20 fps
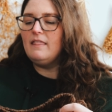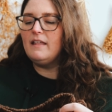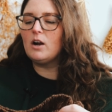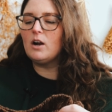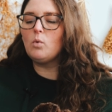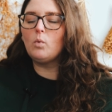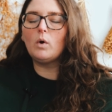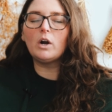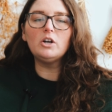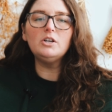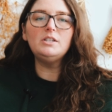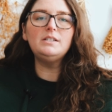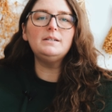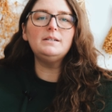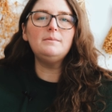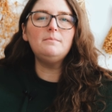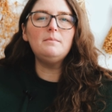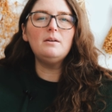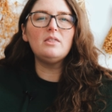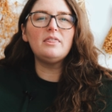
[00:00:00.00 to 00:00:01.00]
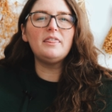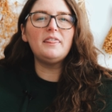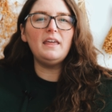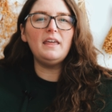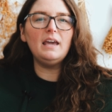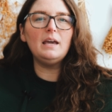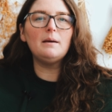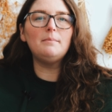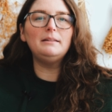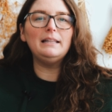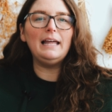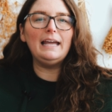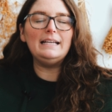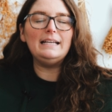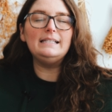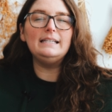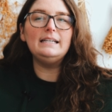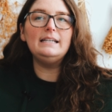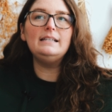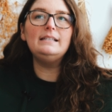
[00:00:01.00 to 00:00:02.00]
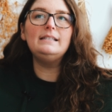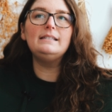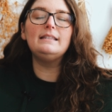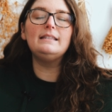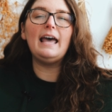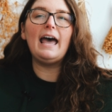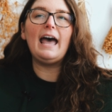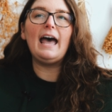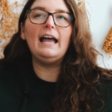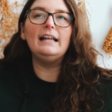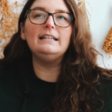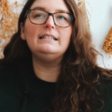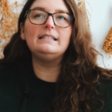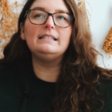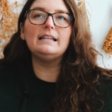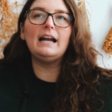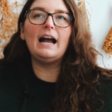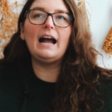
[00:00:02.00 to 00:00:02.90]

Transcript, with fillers: there were some thick places that